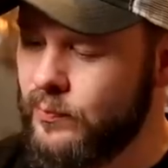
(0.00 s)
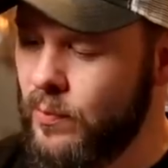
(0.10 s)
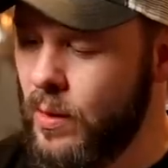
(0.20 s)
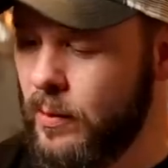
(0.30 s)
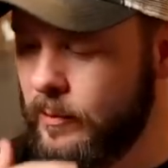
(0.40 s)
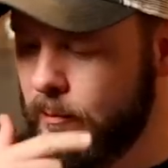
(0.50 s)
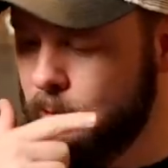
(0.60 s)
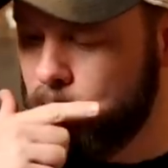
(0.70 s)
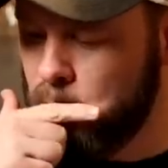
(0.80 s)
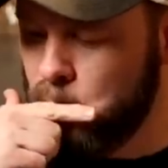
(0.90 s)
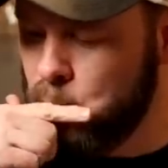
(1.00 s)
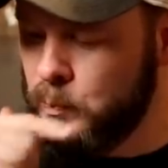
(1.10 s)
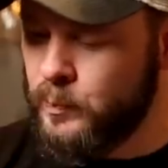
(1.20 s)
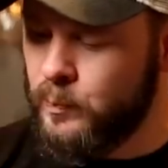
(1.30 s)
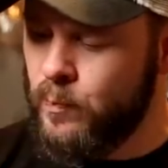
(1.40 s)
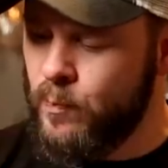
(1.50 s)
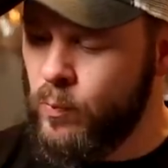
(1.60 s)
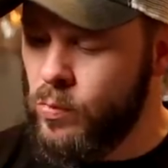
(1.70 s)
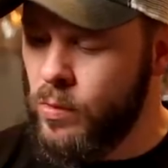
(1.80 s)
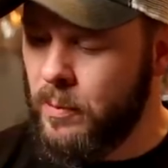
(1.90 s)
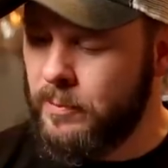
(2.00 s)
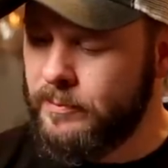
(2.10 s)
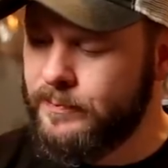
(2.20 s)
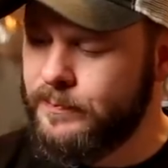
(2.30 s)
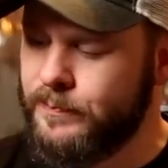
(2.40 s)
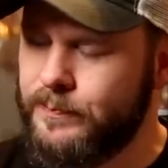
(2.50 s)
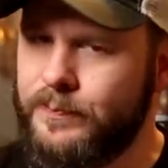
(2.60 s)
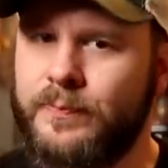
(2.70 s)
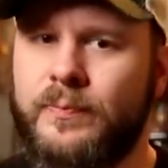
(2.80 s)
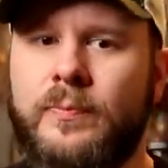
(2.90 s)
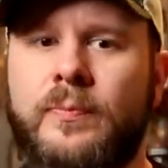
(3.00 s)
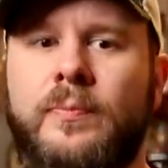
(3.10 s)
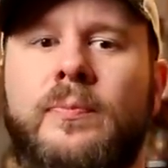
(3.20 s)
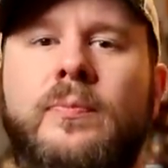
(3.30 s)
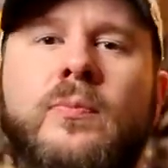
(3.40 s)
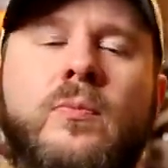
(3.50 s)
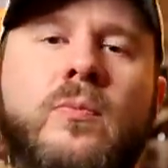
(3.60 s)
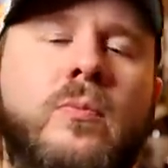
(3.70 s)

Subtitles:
(silent)